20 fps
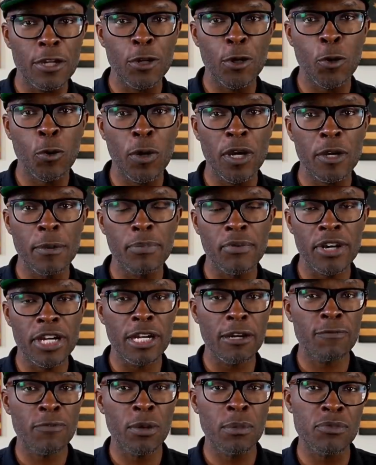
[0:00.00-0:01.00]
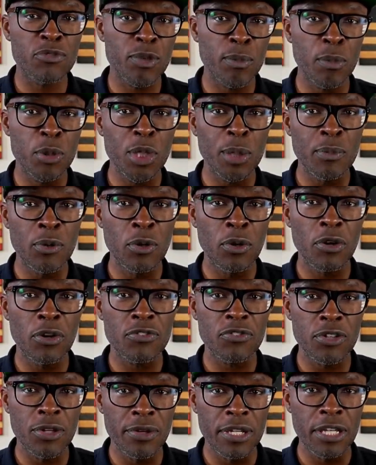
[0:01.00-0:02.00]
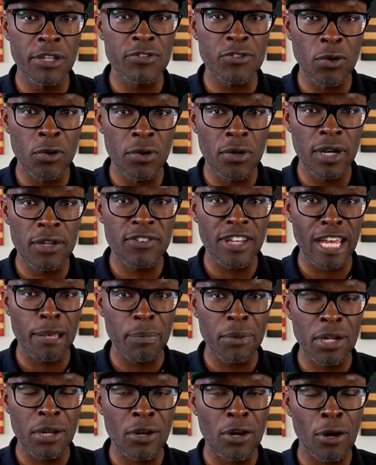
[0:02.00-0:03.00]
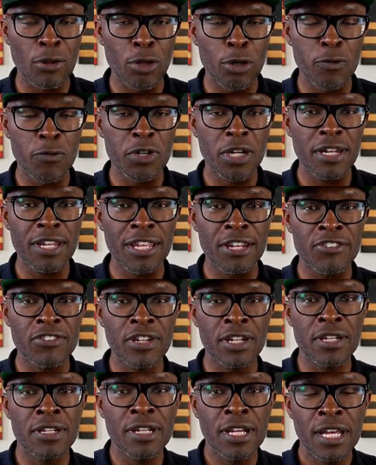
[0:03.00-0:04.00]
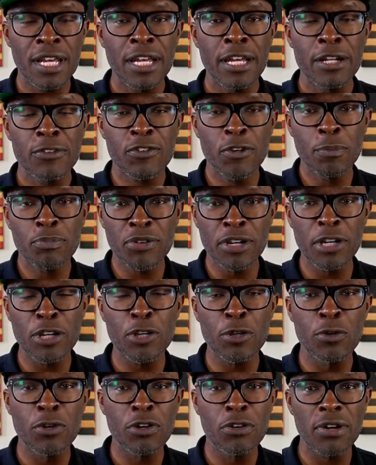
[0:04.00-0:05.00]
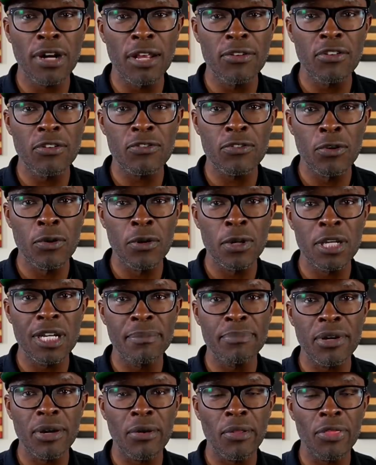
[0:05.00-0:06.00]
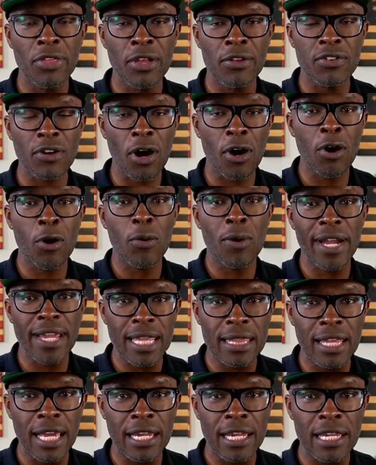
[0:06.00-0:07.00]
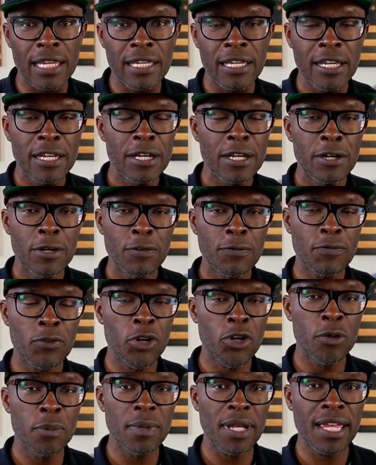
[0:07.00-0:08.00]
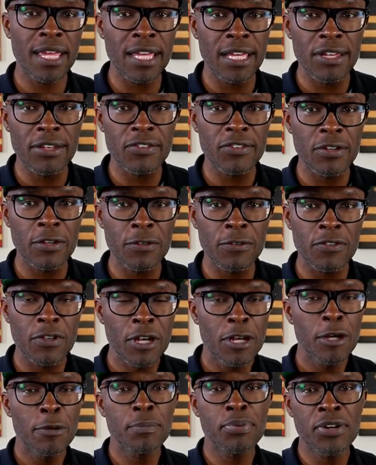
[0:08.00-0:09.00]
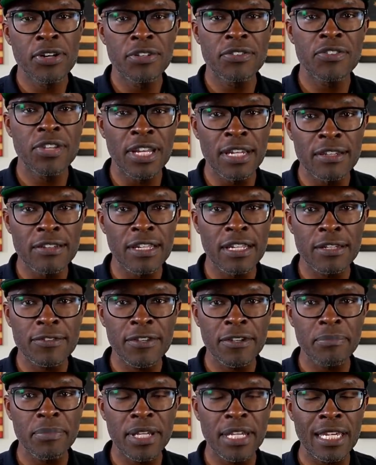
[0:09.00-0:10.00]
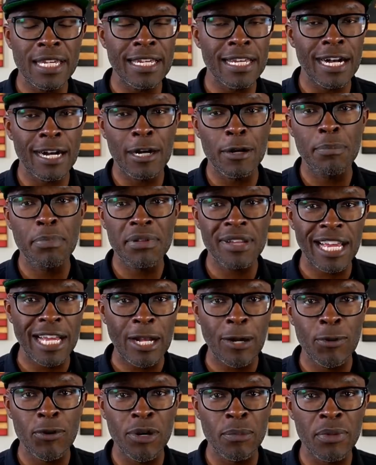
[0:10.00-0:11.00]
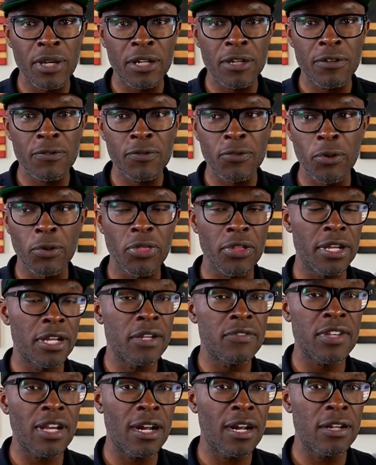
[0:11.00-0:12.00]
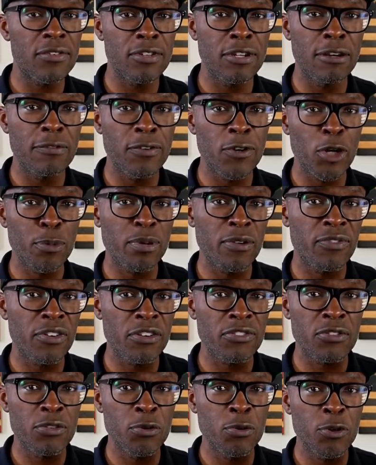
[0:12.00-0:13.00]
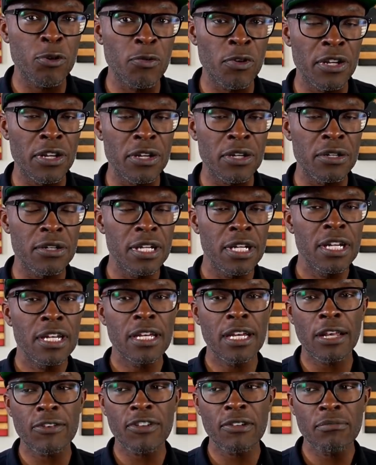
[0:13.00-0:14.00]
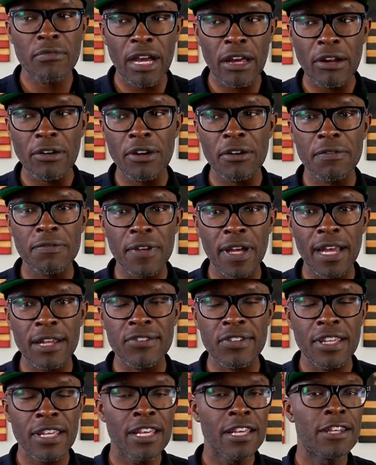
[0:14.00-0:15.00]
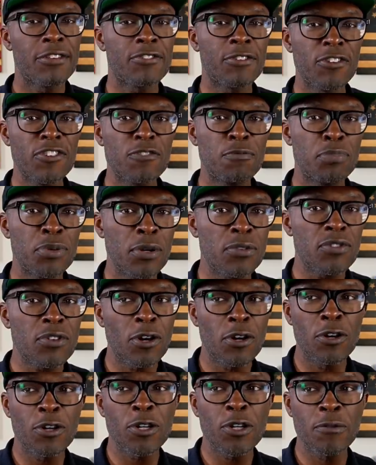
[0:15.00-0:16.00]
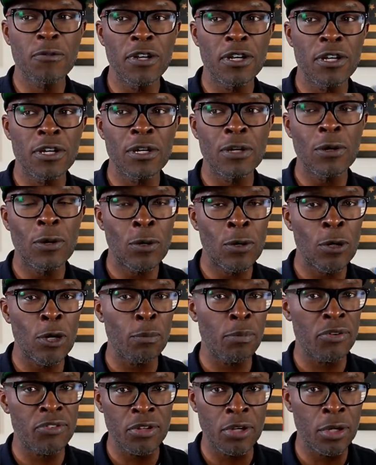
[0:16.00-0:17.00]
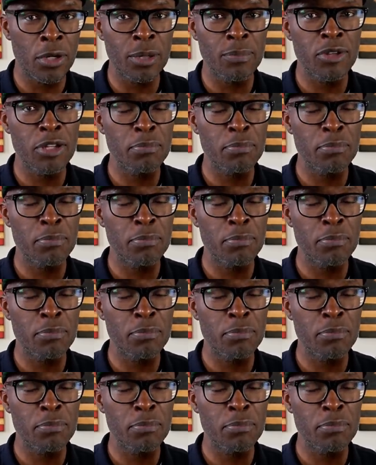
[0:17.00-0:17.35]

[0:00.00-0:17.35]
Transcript: a quick break from some of the more serious stories happening all over the nation to bring you a crazy story about this white lady from Kansas pretending to be a black woman for the entirety of her professional career. As a matter of fact, she's built her career on pretending to be